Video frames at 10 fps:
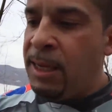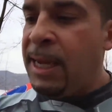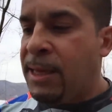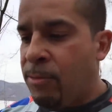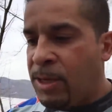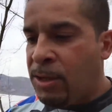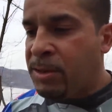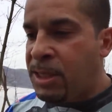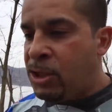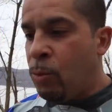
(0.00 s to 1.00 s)
you get the
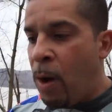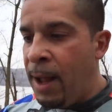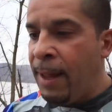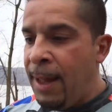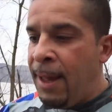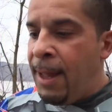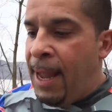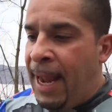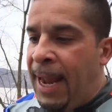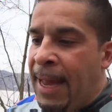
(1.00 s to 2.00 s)
results that you want.
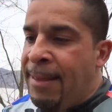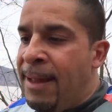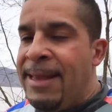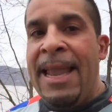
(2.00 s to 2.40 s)
And the